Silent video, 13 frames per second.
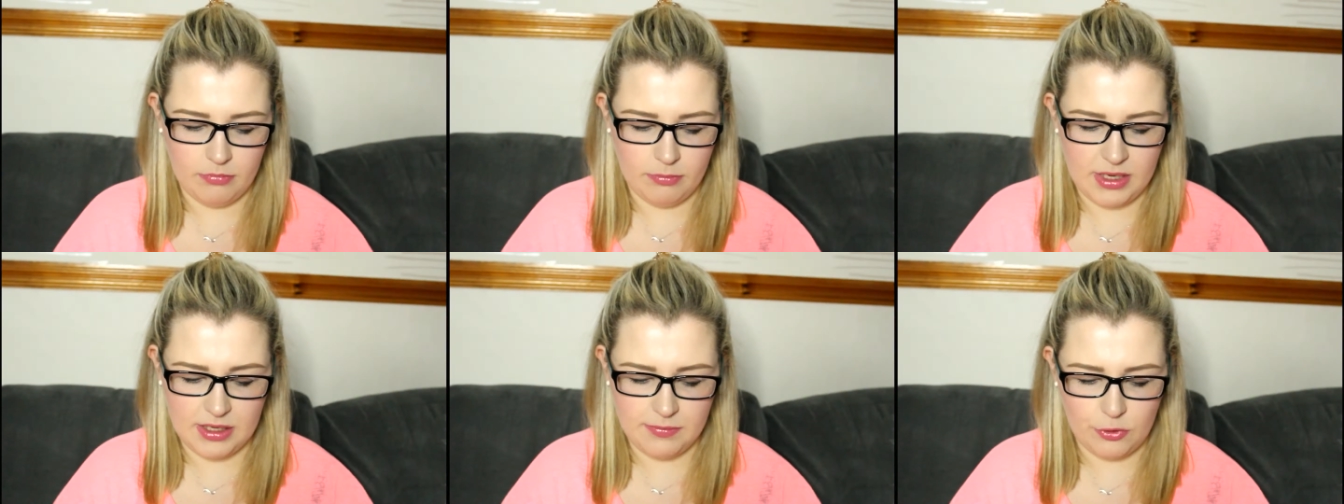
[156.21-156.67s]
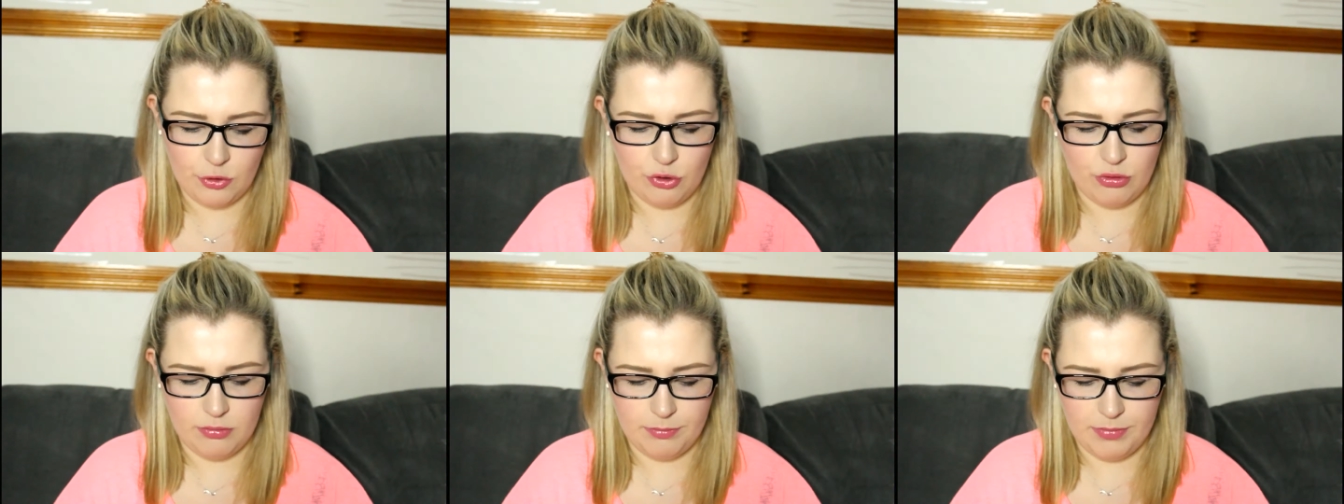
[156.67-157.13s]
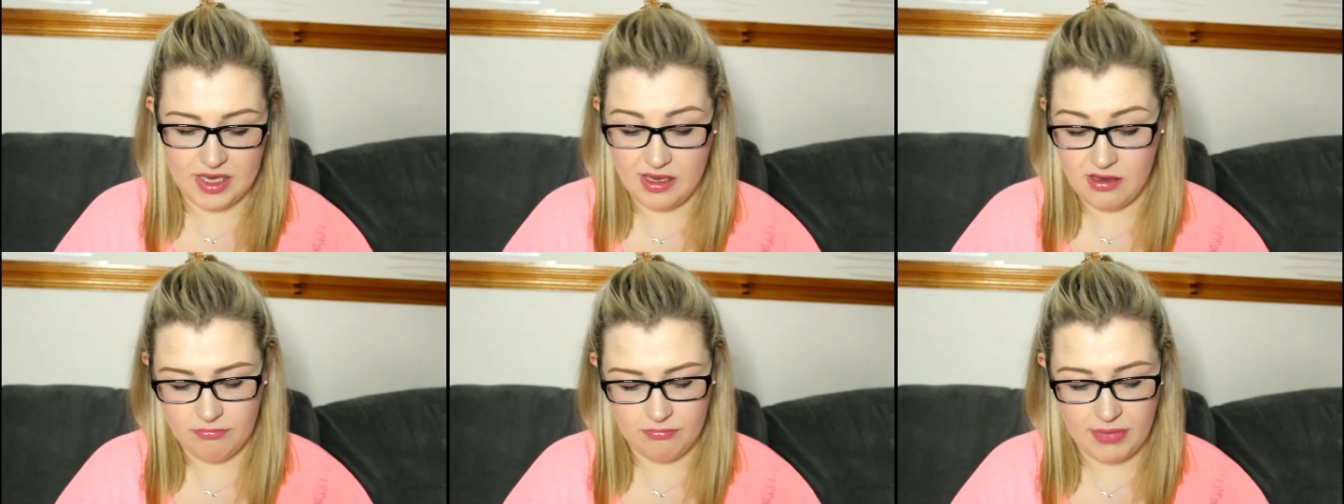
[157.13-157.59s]

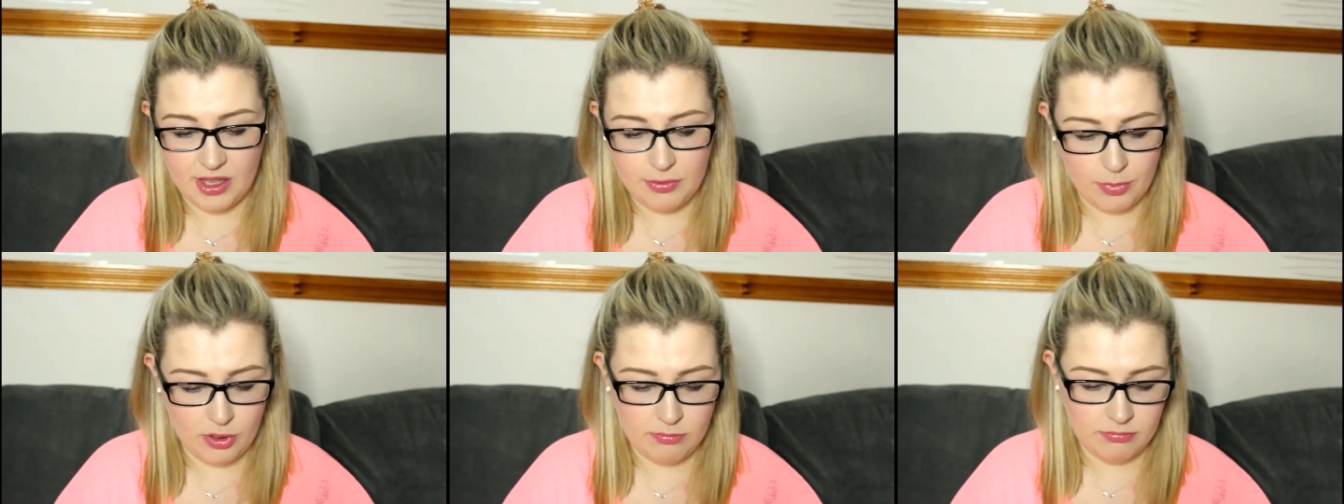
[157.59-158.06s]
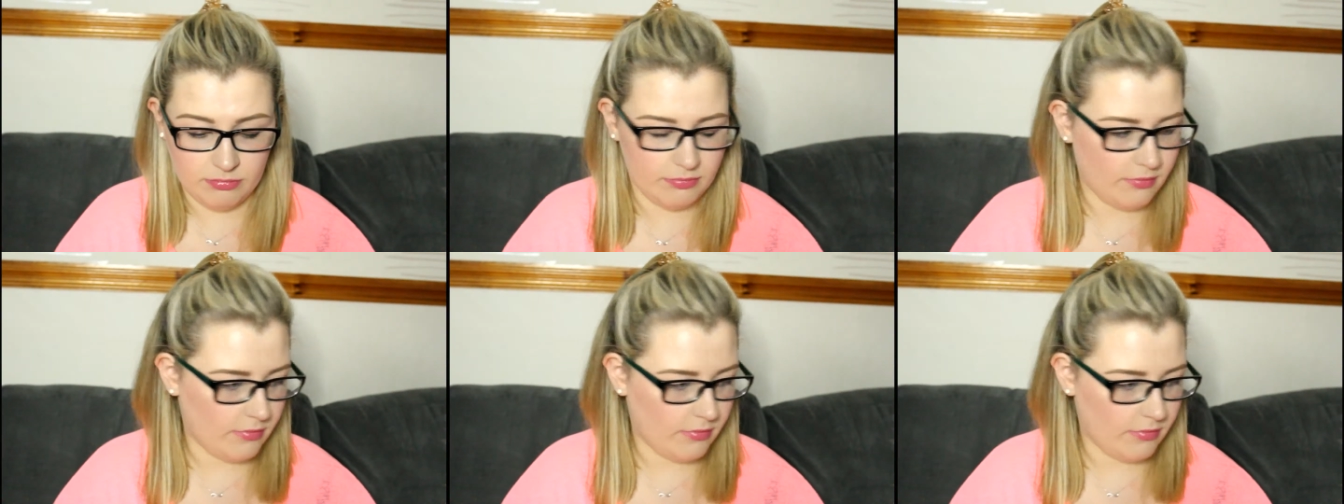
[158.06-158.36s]
B Bath Bomb.